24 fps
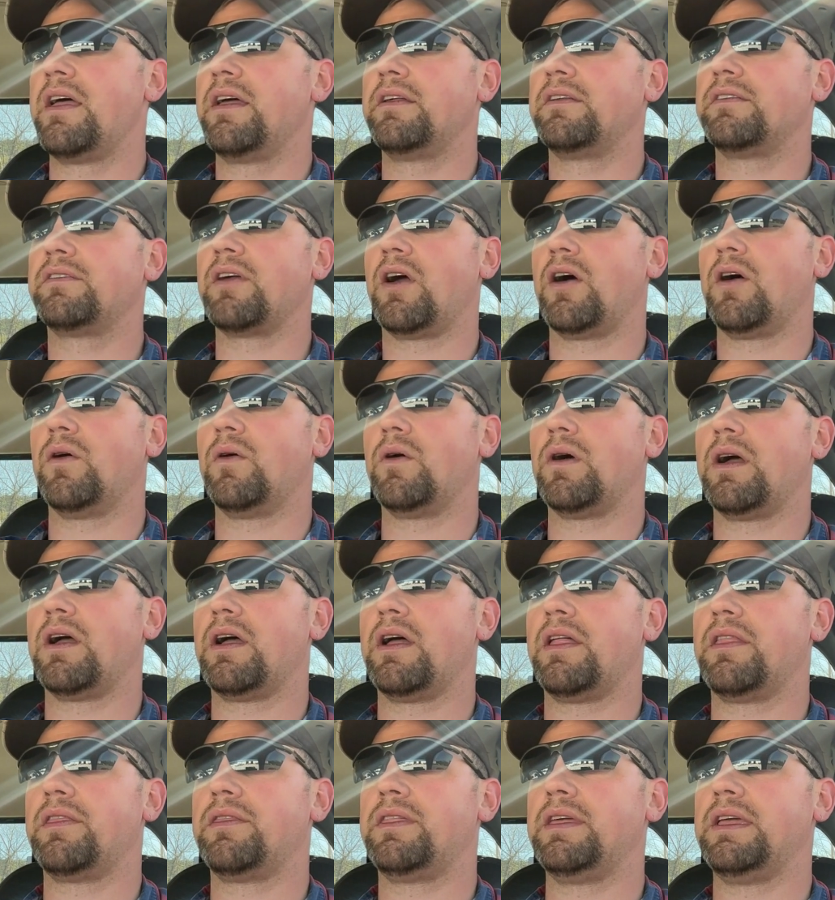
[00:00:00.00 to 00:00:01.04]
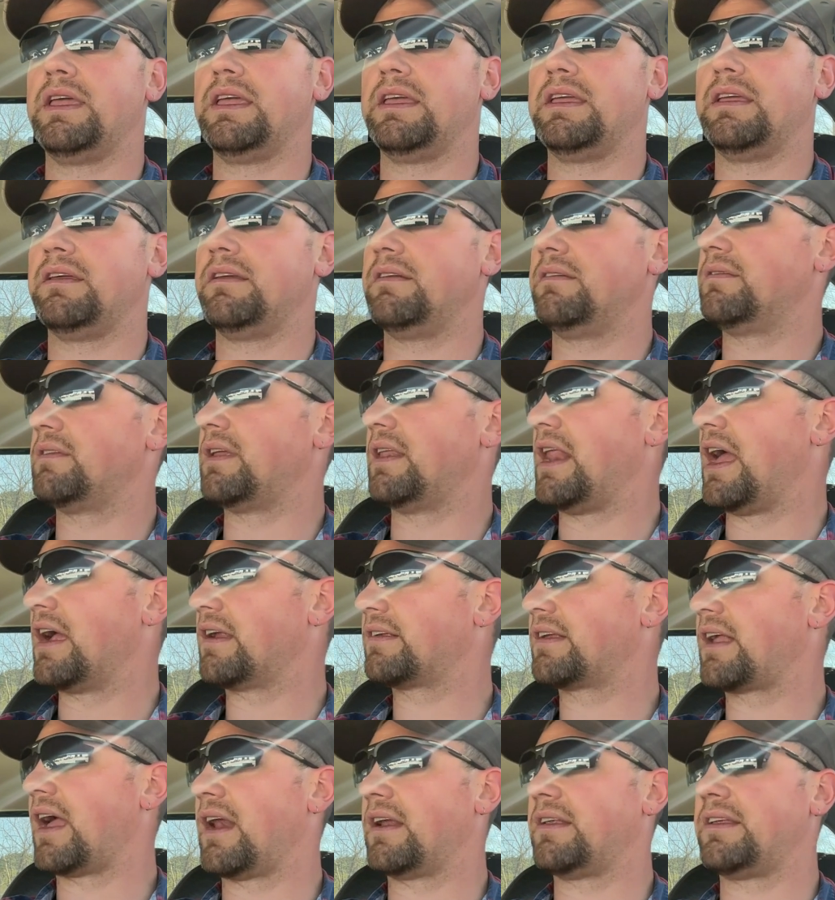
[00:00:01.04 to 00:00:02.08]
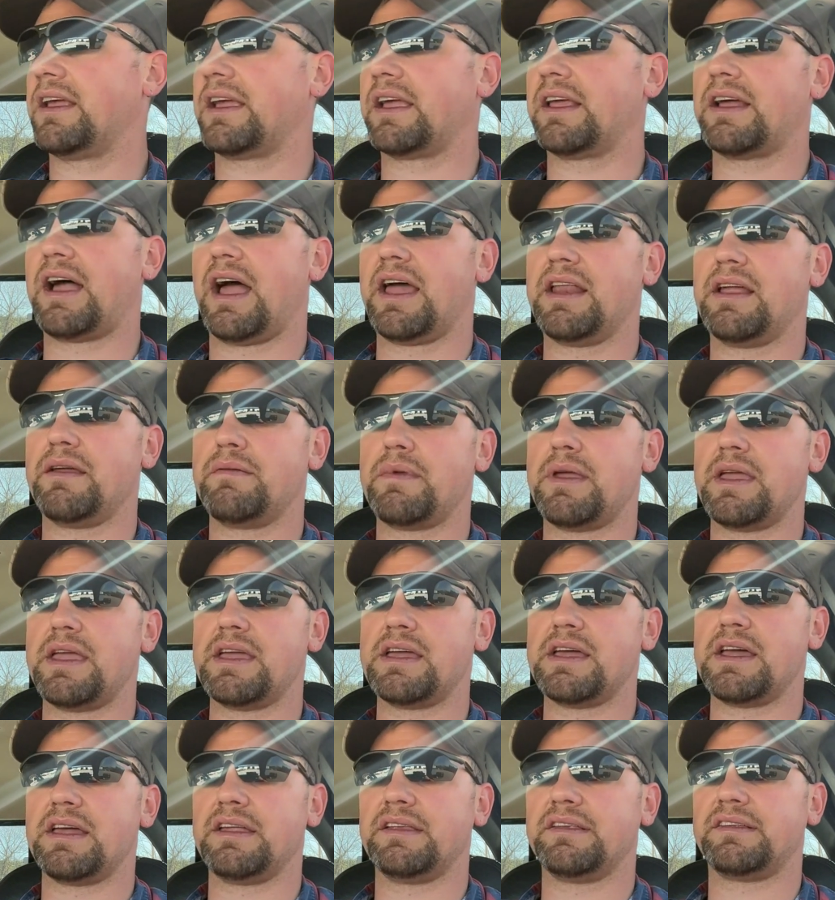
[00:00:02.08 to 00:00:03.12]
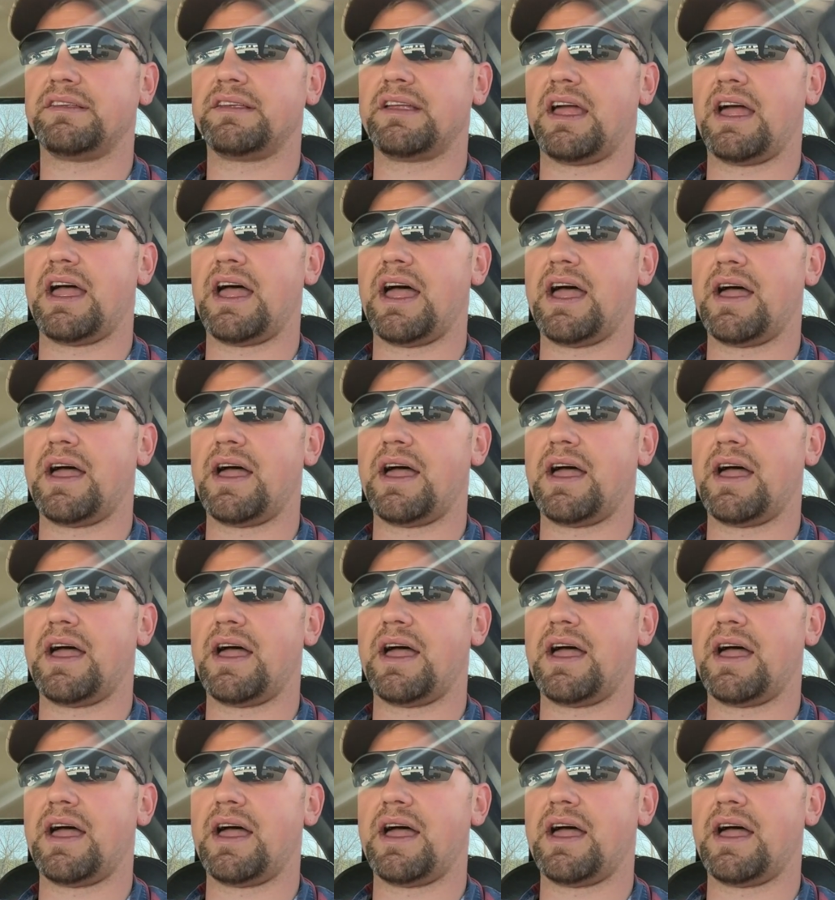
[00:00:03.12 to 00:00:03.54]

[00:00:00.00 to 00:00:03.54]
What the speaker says: So the next kind of ticket item is